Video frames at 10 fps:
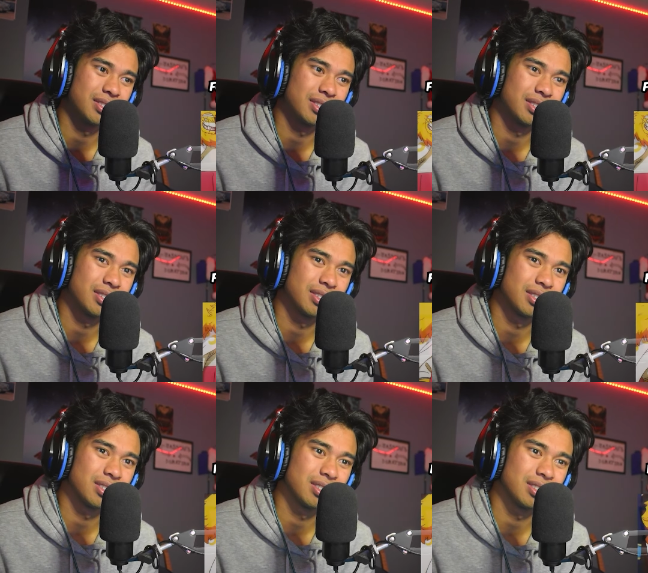
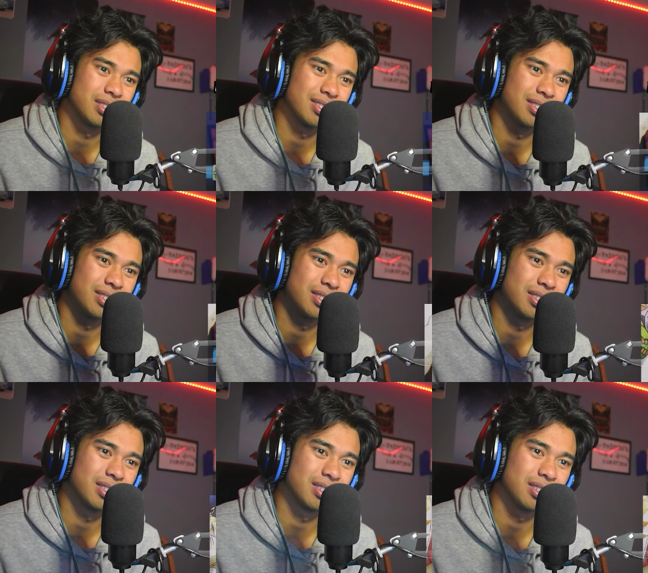
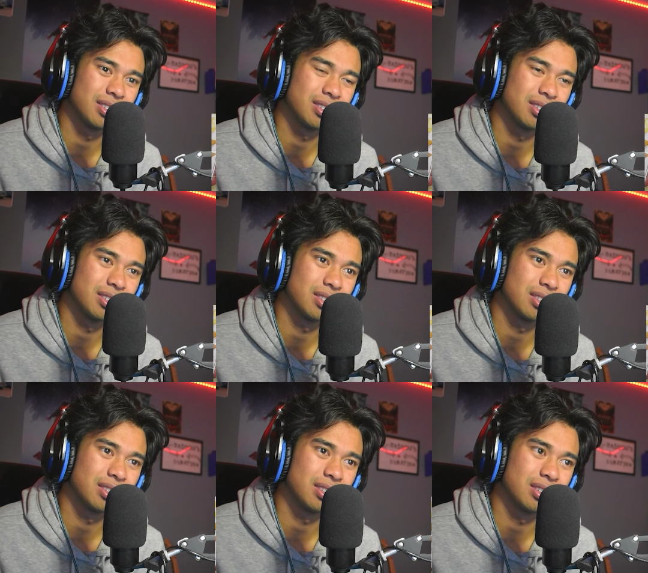
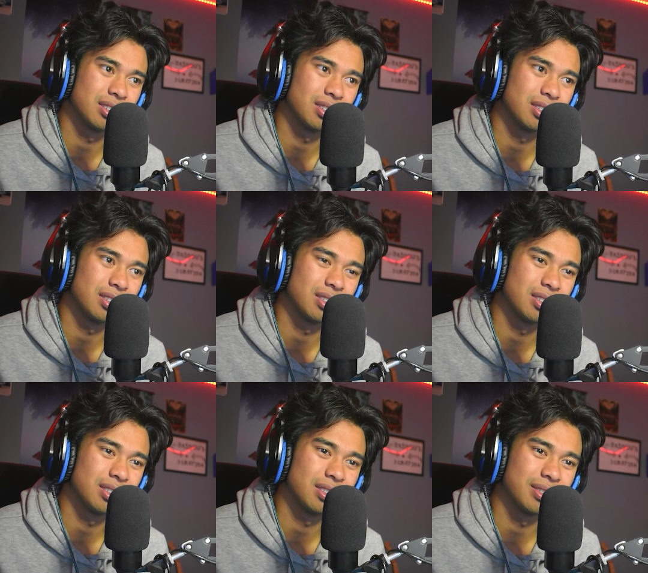
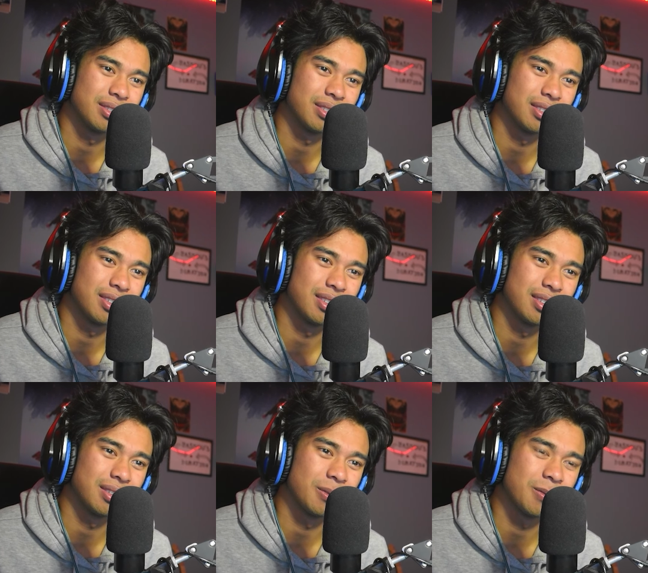
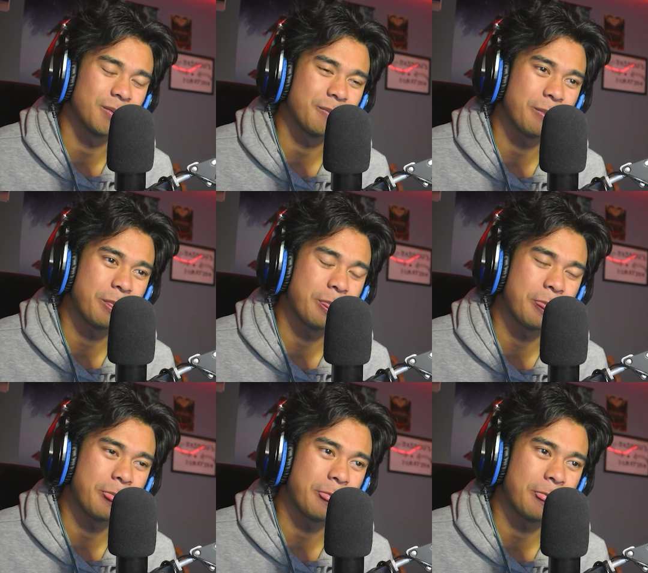
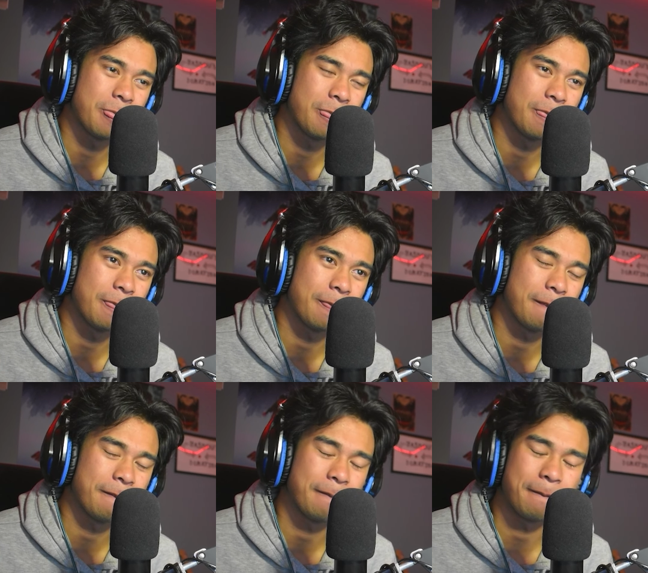
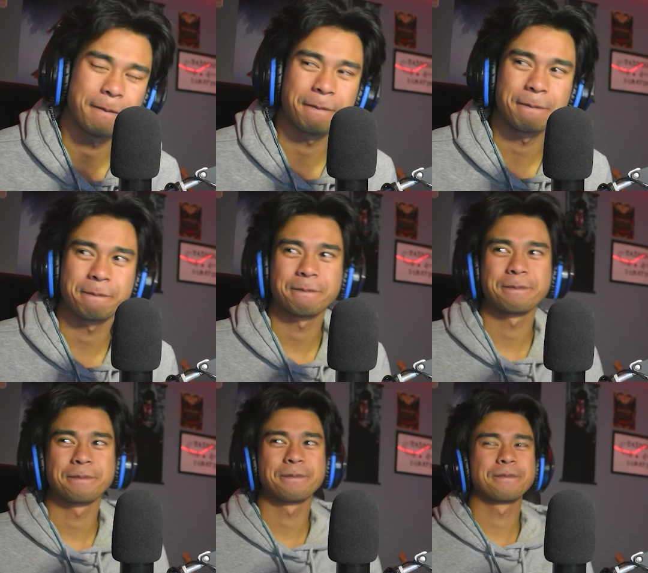
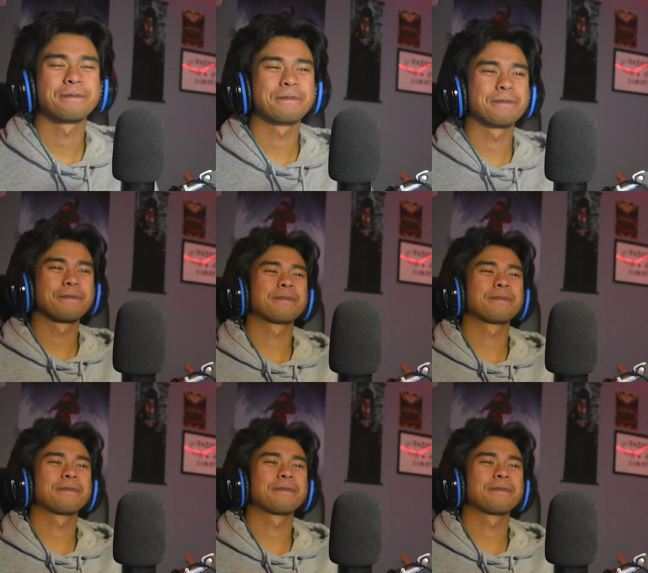[no speech]